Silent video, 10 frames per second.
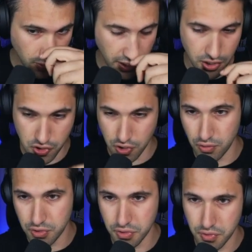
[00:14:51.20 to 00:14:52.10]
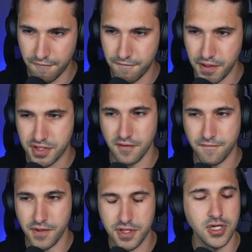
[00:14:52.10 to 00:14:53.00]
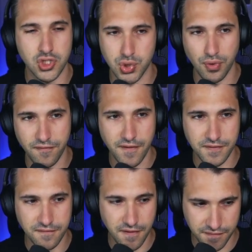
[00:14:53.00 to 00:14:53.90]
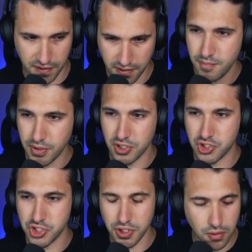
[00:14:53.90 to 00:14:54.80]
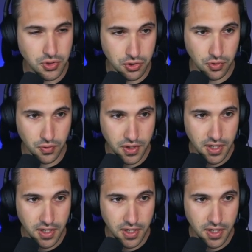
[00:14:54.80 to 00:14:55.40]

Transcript: Okay, Geodude. This is a true 50-50. Because Geodude